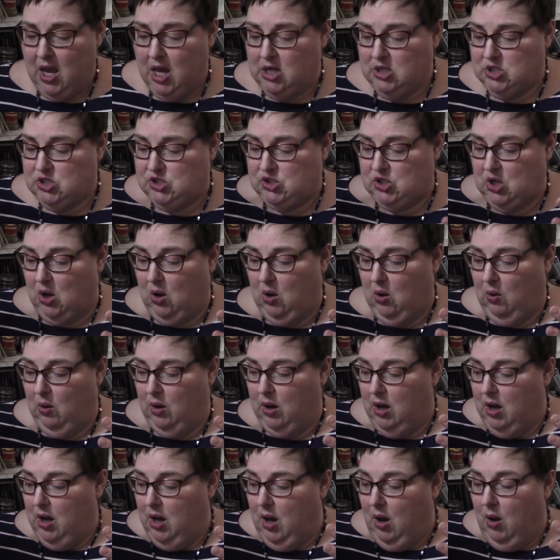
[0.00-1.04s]
So
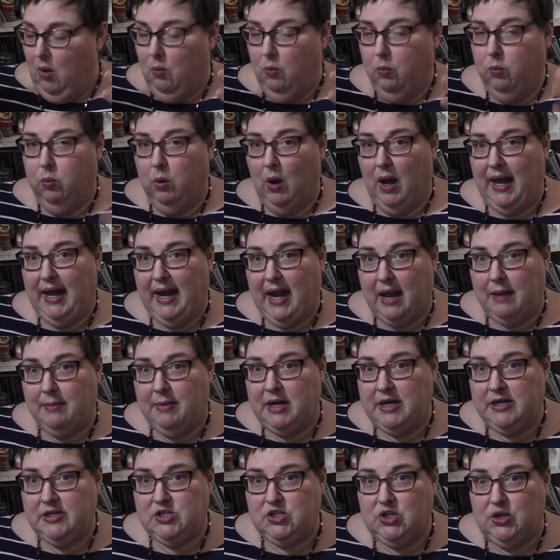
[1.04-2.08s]
what I'm going
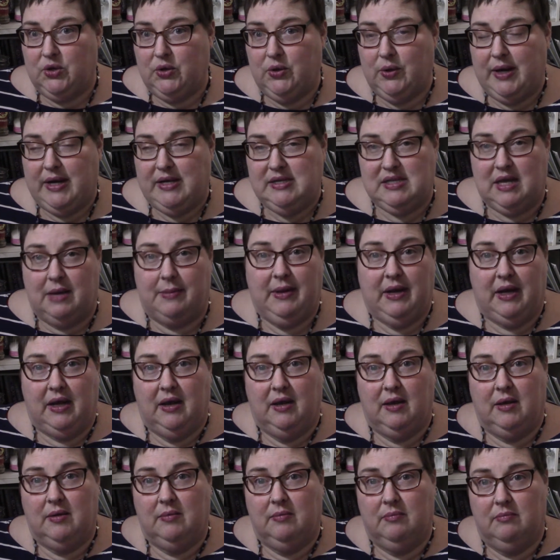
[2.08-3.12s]
to do is I'm going
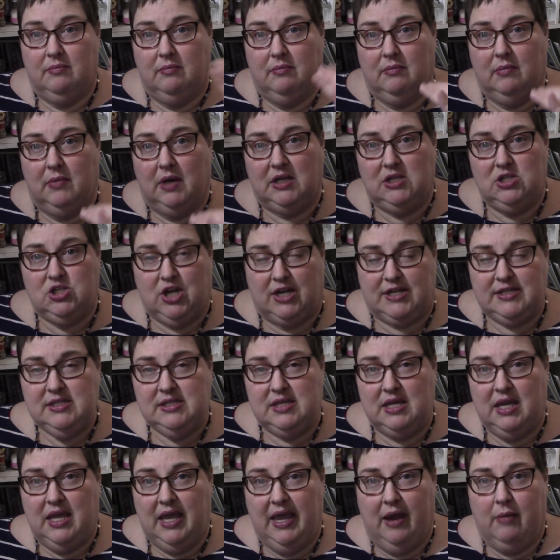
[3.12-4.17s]
to adjust
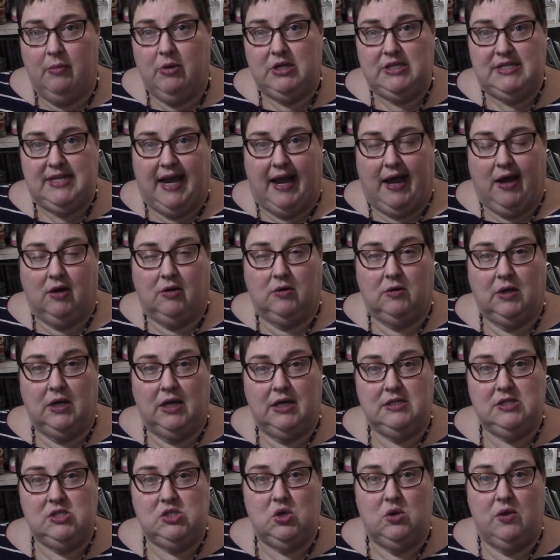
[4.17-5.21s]
the camera down
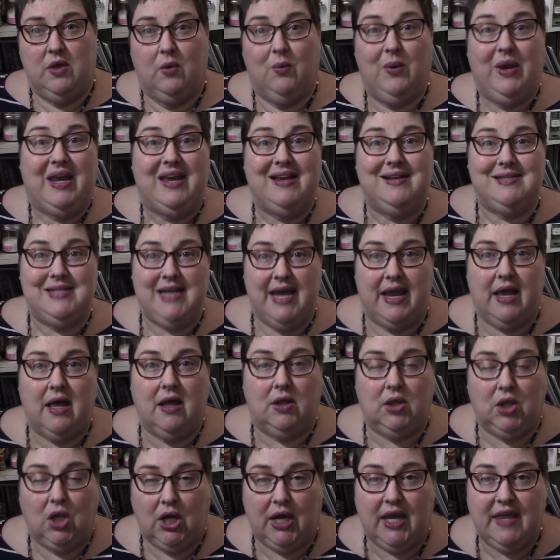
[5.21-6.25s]
so that we can take a
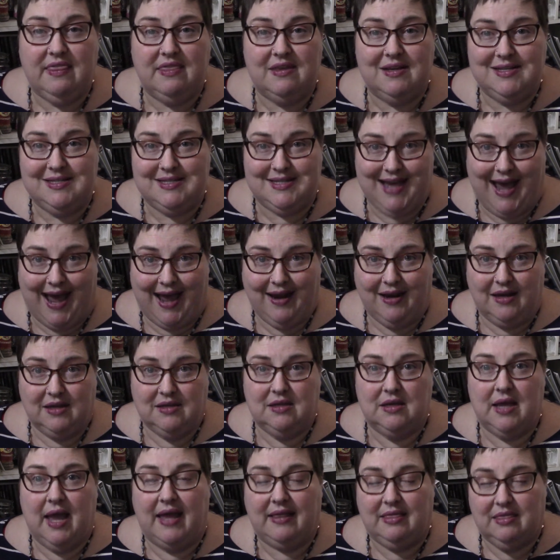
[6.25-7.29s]
look at the deck
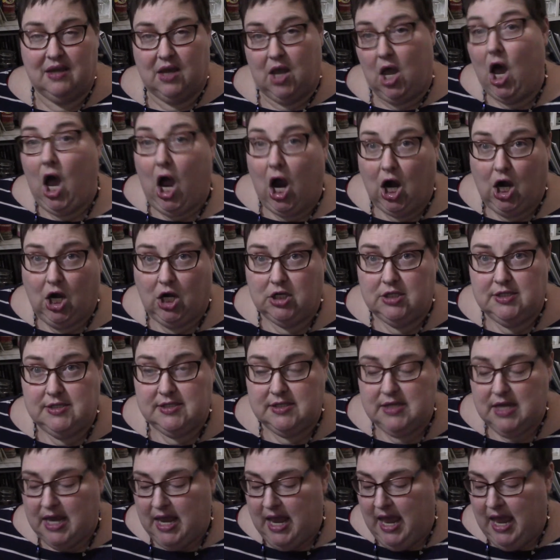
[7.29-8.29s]
at the cards.